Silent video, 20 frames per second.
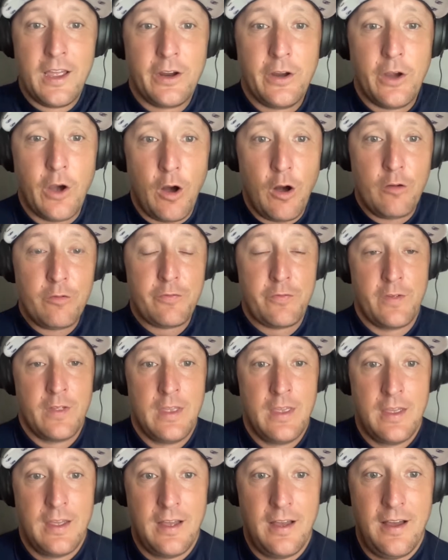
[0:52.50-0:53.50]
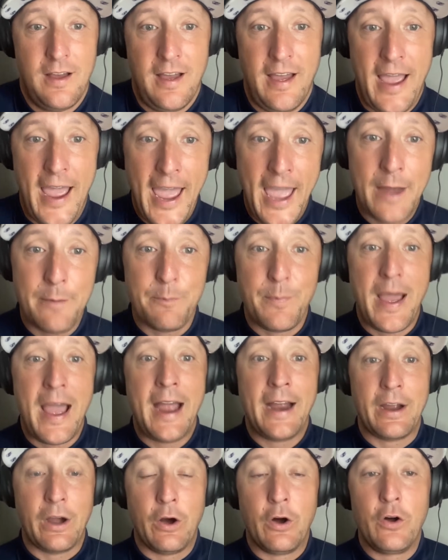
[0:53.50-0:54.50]
golf hat
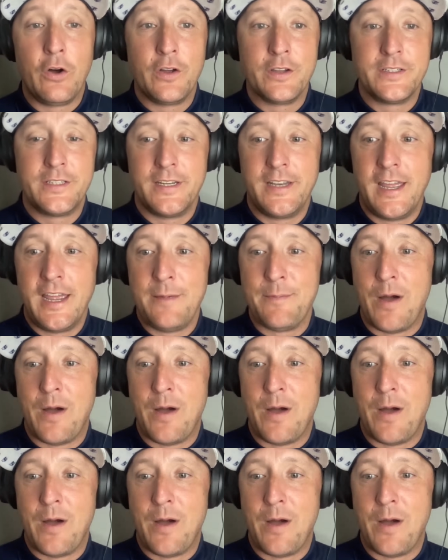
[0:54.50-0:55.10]
back on today,